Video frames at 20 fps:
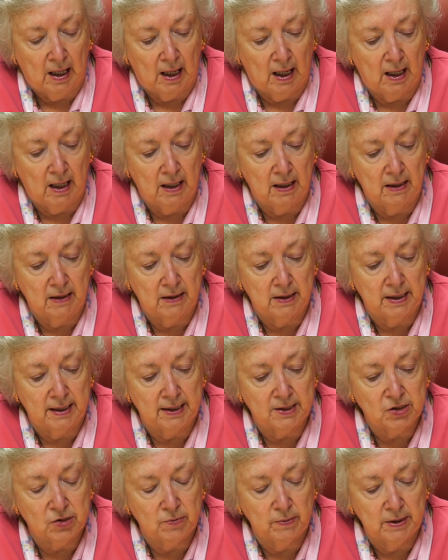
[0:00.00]
The
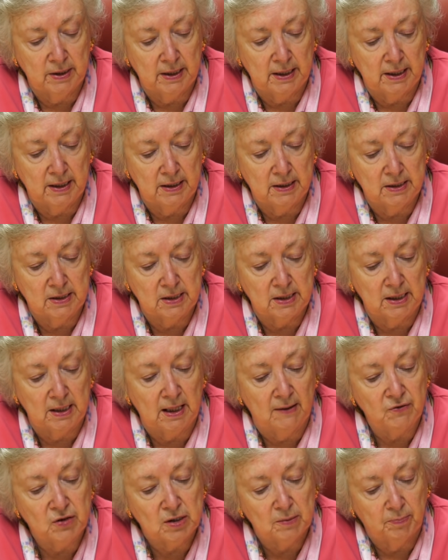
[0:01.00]
next one is
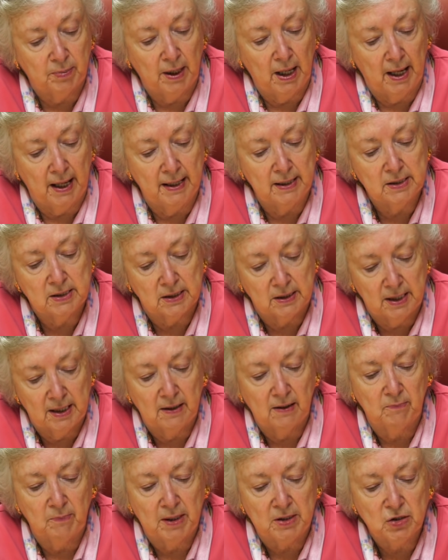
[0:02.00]
enough supplies, and
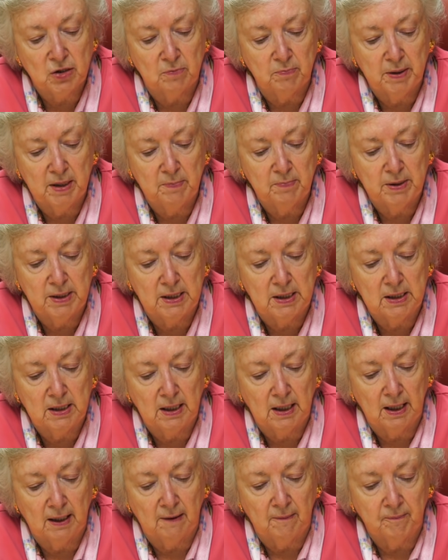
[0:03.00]
they mentioned PPE
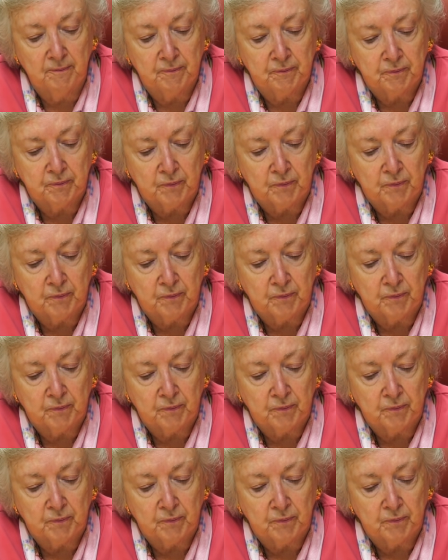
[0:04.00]
again.